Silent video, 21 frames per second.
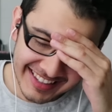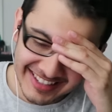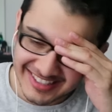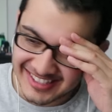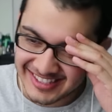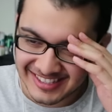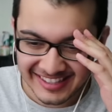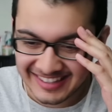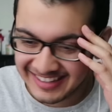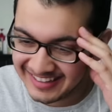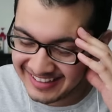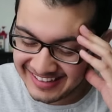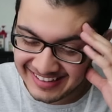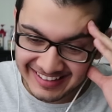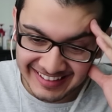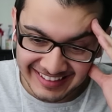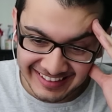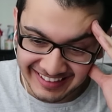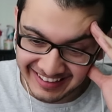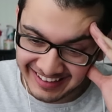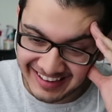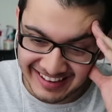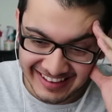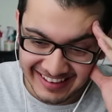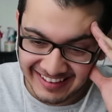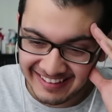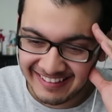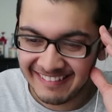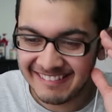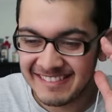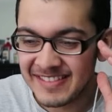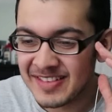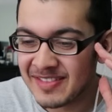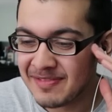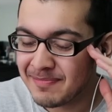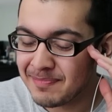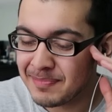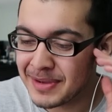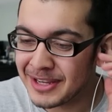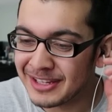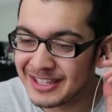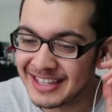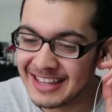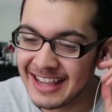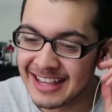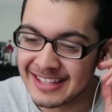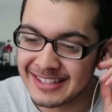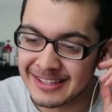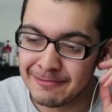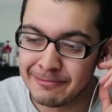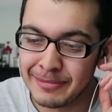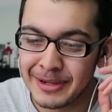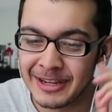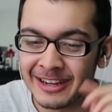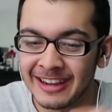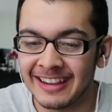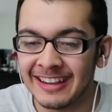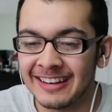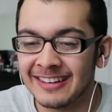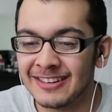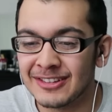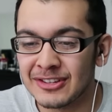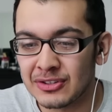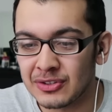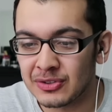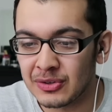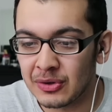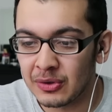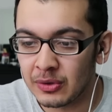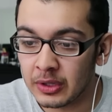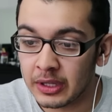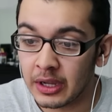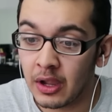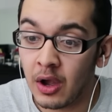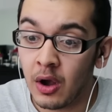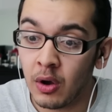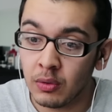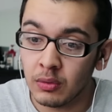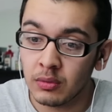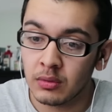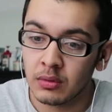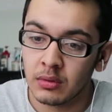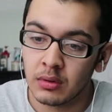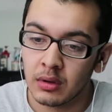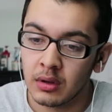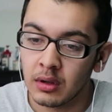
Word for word: these... B T S and Big Hit are just trolling. Oh!